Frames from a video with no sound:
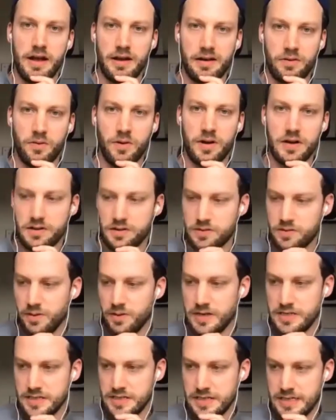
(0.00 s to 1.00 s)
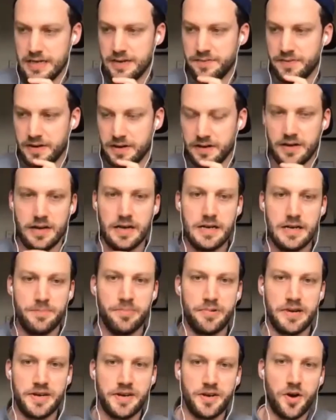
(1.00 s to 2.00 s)
quite quite significantly
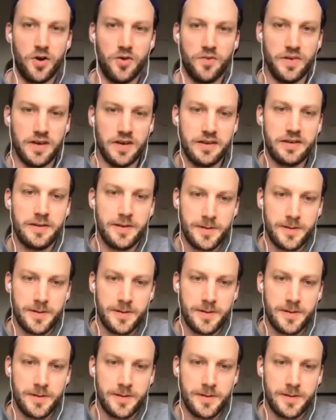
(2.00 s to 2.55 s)
pre COVID.